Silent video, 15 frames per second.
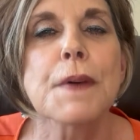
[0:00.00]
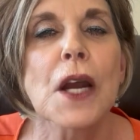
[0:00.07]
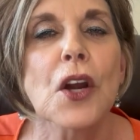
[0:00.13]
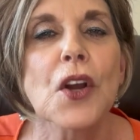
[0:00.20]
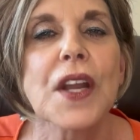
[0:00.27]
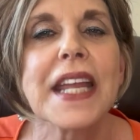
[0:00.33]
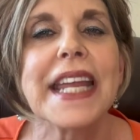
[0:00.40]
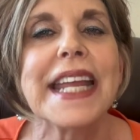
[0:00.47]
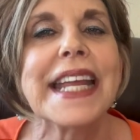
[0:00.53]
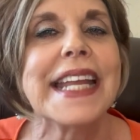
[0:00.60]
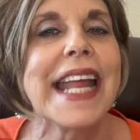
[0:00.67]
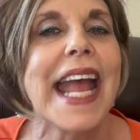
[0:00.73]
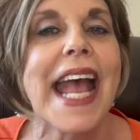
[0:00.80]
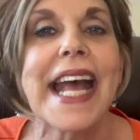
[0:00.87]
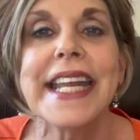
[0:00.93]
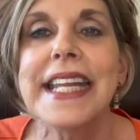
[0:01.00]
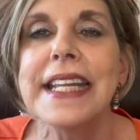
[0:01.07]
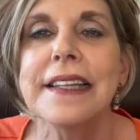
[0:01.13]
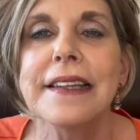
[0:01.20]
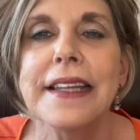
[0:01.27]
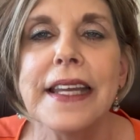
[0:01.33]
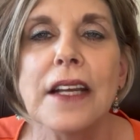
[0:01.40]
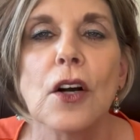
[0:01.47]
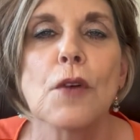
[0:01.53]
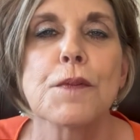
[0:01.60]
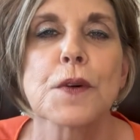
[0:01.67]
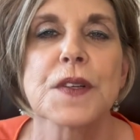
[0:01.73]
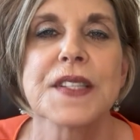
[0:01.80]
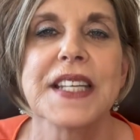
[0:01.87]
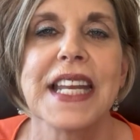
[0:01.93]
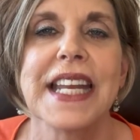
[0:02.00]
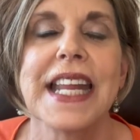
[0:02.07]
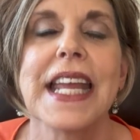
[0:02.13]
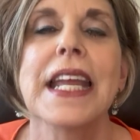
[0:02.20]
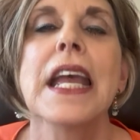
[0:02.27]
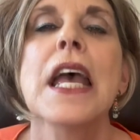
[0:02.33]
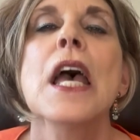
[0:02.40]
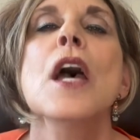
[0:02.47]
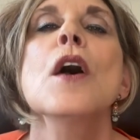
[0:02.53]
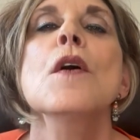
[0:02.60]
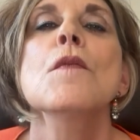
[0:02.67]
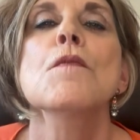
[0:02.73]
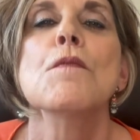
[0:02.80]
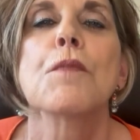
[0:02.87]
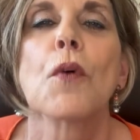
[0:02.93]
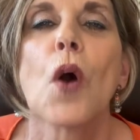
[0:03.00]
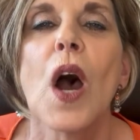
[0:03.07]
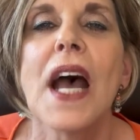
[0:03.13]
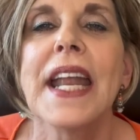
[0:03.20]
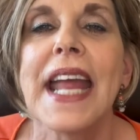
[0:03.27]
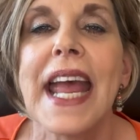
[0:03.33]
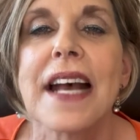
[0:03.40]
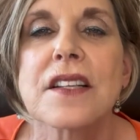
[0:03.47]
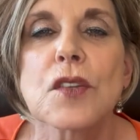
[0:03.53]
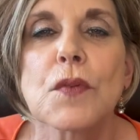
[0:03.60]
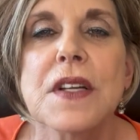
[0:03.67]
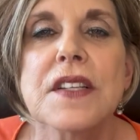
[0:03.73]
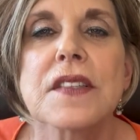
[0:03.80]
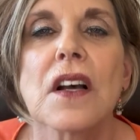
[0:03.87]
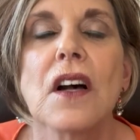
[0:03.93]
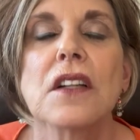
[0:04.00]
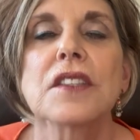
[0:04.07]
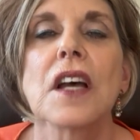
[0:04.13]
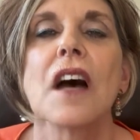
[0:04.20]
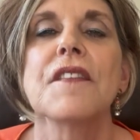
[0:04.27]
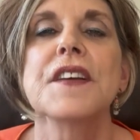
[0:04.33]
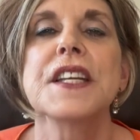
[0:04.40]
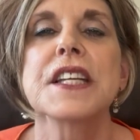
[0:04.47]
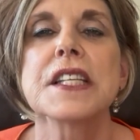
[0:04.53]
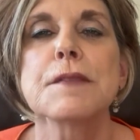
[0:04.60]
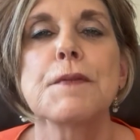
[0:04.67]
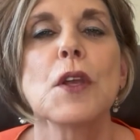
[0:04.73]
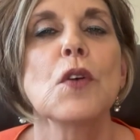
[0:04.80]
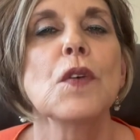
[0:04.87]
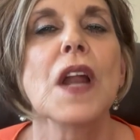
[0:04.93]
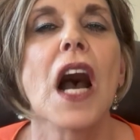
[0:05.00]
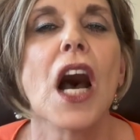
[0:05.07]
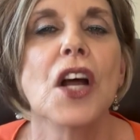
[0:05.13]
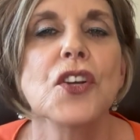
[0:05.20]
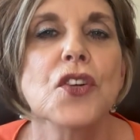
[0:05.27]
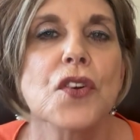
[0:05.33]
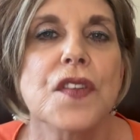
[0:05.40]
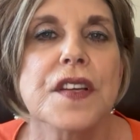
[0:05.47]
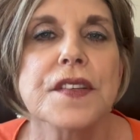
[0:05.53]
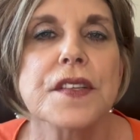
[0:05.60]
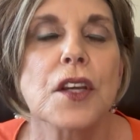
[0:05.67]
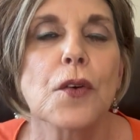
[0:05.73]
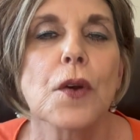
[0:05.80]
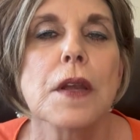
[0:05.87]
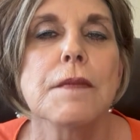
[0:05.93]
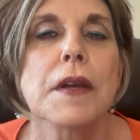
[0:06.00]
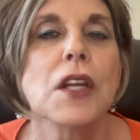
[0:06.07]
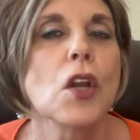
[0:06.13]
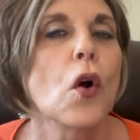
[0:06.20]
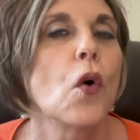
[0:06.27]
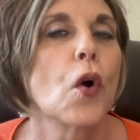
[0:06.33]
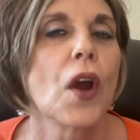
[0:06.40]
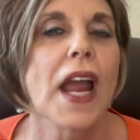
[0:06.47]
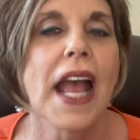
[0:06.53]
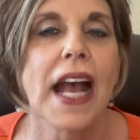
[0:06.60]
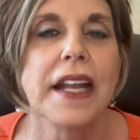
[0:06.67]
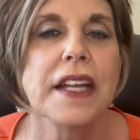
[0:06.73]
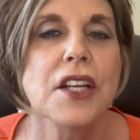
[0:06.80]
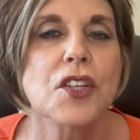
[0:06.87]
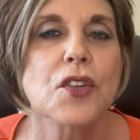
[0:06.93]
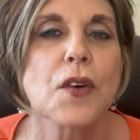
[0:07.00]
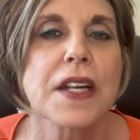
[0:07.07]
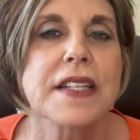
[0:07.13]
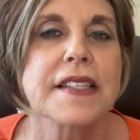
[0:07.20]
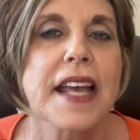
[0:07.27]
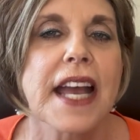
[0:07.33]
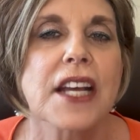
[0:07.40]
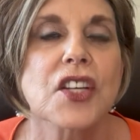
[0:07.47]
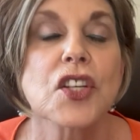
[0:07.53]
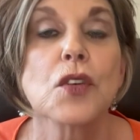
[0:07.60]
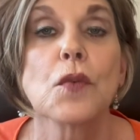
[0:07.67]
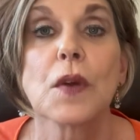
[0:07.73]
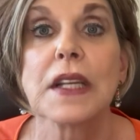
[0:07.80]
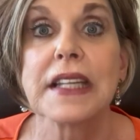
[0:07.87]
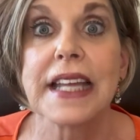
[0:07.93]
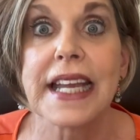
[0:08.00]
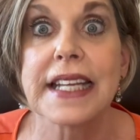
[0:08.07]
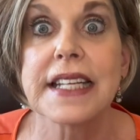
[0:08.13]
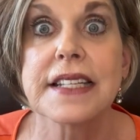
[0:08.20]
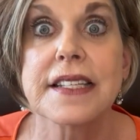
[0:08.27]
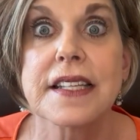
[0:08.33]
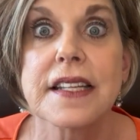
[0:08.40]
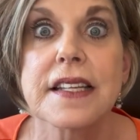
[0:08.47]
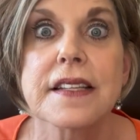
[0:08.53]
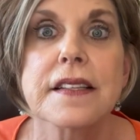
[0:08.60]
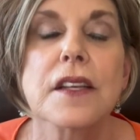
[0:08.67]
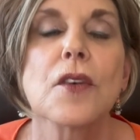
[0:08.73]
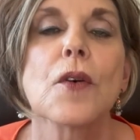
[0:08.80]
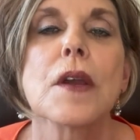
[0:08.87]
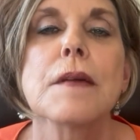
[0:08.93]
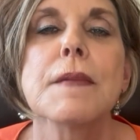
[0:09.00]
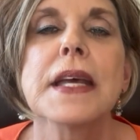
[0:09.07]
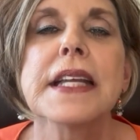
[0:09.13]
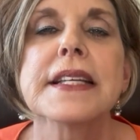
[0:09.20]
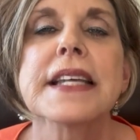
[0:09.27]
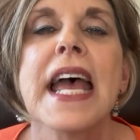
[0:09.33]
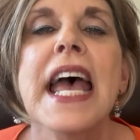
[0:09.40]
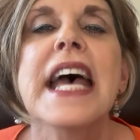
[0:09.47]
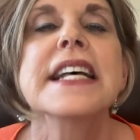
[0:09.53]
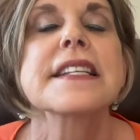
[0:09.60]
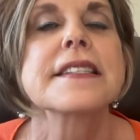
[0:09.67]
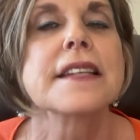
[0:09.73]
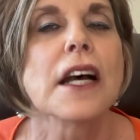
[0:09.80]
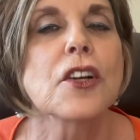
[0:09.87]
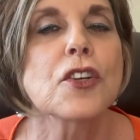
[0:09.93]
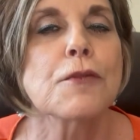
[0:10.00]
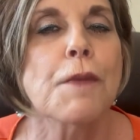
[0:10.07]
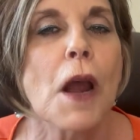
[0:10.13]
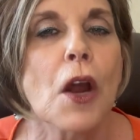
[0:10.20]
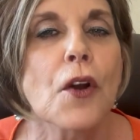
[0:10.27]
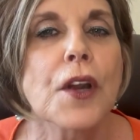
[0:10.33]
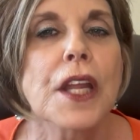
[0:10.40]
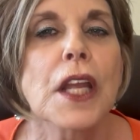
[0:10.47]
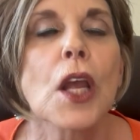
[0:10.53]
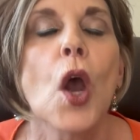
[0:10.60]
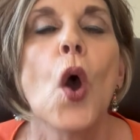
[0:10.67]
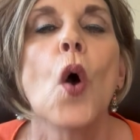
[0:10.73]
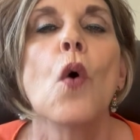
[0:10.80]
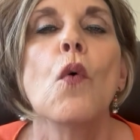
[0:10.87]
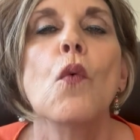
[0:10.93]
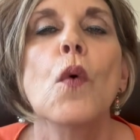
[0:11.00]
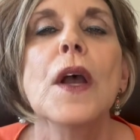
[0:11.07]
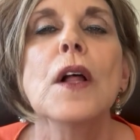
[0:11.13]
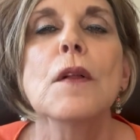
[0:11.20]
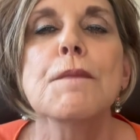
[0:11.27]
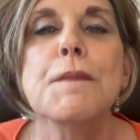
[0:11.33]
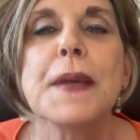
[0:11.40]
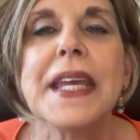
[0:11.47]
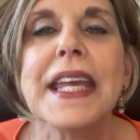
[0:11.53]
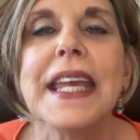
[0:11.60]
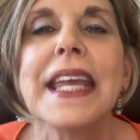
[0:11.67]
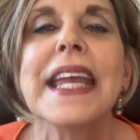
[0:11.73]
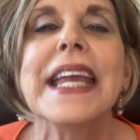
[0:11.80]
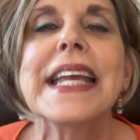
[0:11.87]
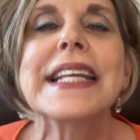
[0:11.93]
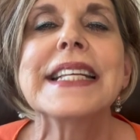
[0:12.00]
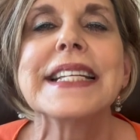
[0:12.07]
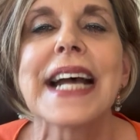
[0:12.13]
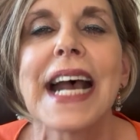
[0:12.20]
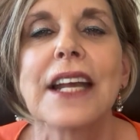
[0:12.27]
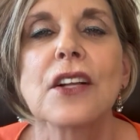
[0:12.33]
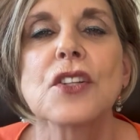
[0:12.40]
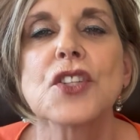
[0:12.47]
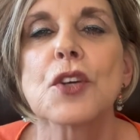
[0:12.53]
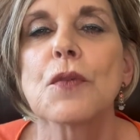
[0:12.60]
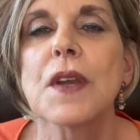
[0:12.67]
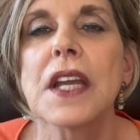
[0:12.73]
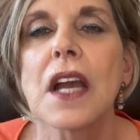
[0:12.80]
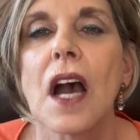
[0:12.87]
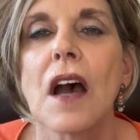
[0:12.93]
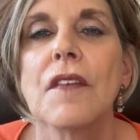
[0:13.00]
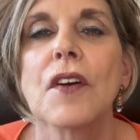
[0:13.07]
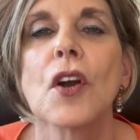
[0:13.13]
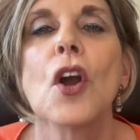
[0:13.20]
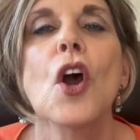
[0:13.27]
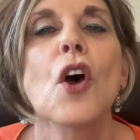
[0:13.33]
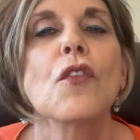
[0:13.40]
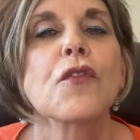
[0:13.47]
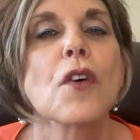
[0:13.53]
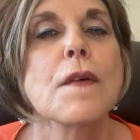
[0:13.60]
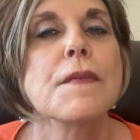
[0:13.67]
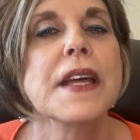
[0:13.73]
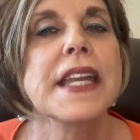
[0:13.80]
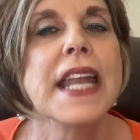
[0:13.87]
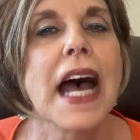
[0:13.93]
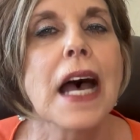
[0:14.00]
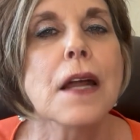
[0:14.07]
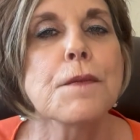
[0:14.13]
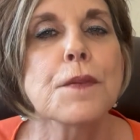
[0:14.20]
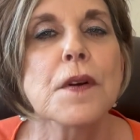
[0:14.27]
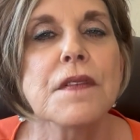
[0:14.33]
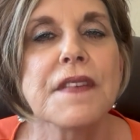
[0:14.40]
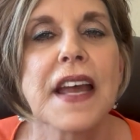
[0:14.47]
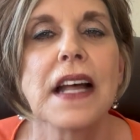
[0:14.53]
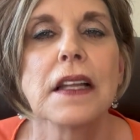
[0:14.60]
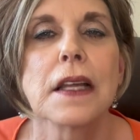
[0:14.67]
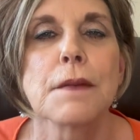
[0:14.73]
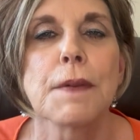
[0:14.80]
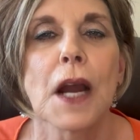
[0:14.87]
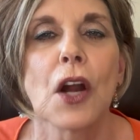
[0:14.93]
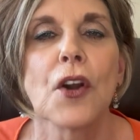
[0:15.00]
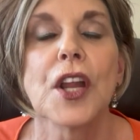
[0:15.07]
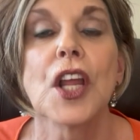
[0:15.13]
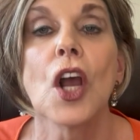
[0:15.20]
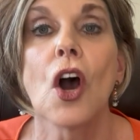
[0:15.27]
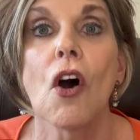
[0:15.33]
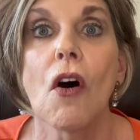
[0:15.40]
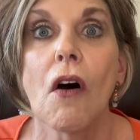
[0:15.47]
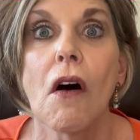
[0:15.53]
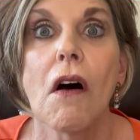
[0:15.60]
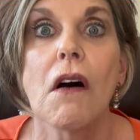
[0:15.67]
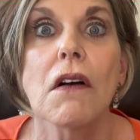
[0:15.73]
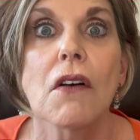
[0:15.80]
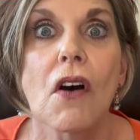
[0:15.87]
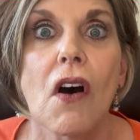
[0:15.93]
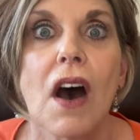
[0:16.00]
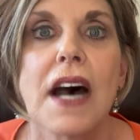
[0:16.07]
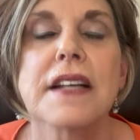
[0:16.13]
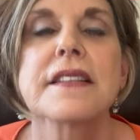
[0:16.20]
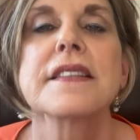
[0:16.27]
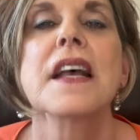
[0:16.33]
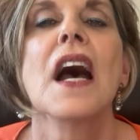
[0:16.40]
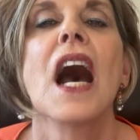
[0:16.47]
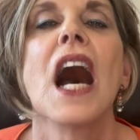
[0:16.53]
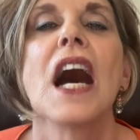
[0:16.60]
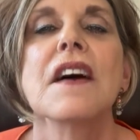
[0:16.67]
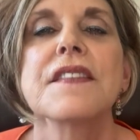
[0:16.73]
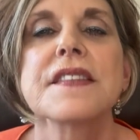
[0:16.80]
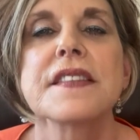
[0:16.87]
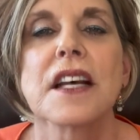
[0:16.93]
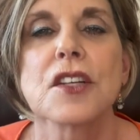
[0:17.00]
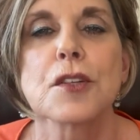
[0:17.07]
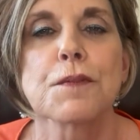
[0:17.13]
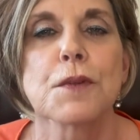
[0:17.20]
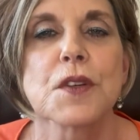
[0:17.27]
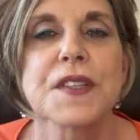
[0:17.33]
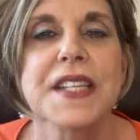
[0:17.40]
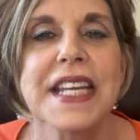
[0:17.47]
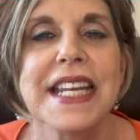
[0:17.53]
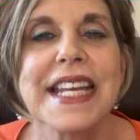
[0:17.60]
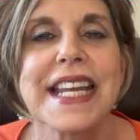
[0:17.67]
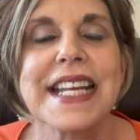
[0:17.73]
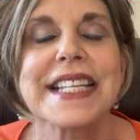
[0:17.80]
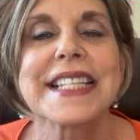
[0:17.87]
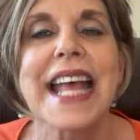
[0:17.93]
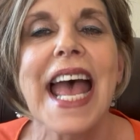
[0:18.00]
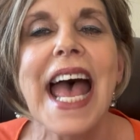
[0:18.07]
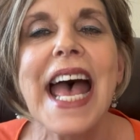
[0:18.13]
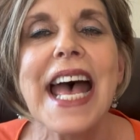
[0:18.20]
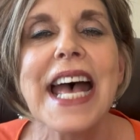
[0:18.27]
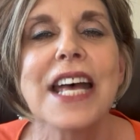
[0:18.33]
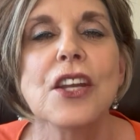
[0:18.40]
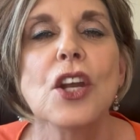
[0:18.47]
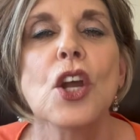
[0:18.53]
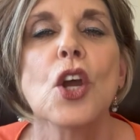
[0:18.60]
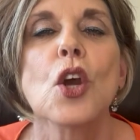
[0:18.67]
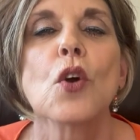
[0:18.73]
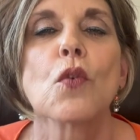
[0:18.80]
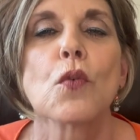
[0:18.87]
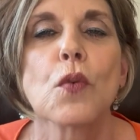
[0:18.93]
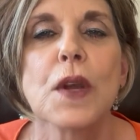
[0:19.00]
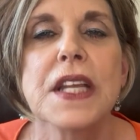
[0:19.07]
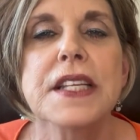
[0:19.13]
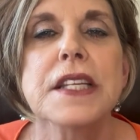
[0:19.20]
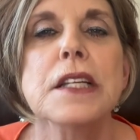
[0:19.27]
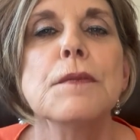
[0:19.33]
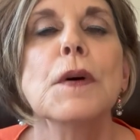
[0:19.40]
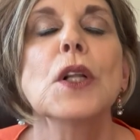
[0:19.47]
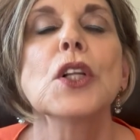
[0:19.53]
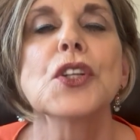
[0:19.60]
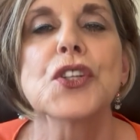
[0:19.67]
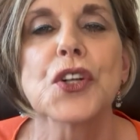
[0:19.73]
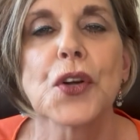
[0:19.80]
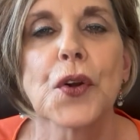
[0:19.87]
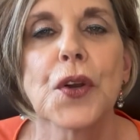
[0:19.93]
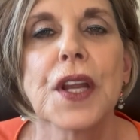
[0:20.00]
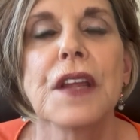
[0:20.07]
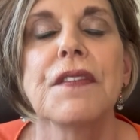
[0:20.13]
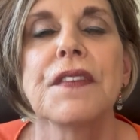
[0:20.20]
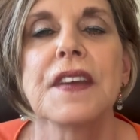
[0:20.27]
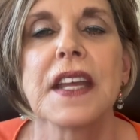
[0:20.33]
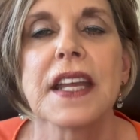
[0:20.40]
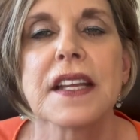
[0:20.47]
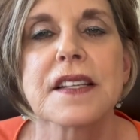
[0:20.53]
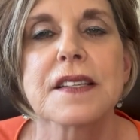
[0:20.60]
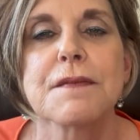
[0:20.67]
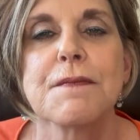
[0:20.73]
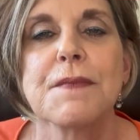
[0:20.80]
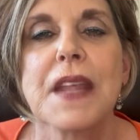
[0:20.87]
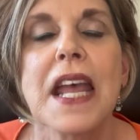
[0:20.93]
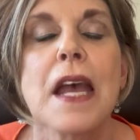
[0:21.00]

party in any legal proceeding, brought as a result of a dispute under this agreement or any transaction related to this agreement, such party will be entitled to recover from the non-prevailing party all costs of such proceedings and reasonable attorney fees.